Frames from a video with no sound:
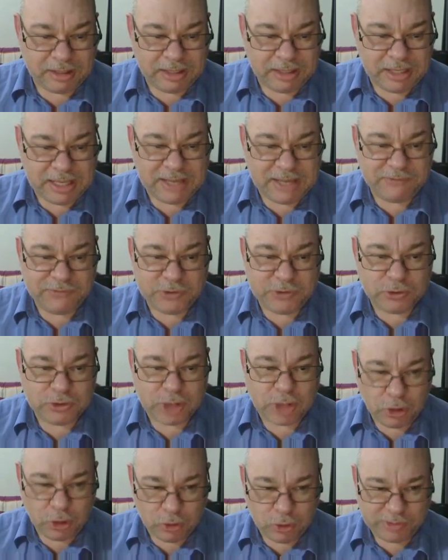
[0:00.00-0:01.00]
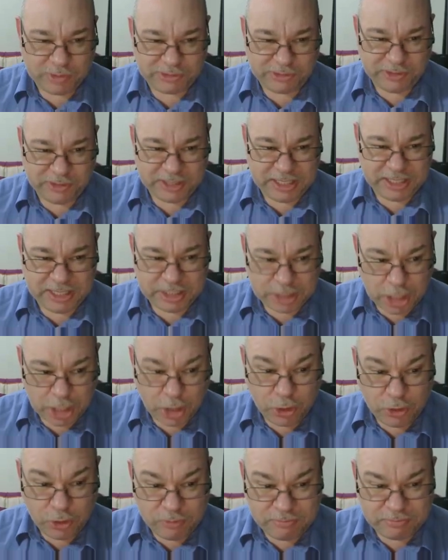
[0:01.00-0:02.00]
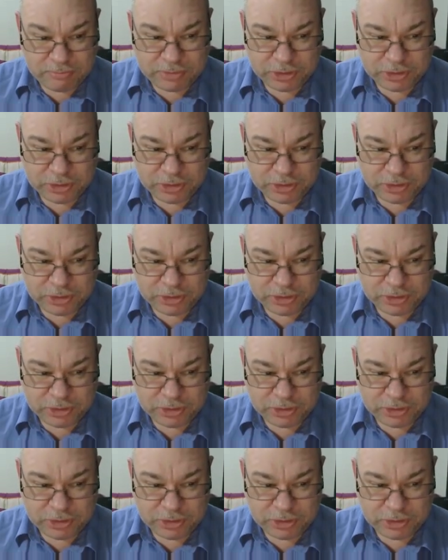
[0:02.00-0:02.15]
If you go with the gnome,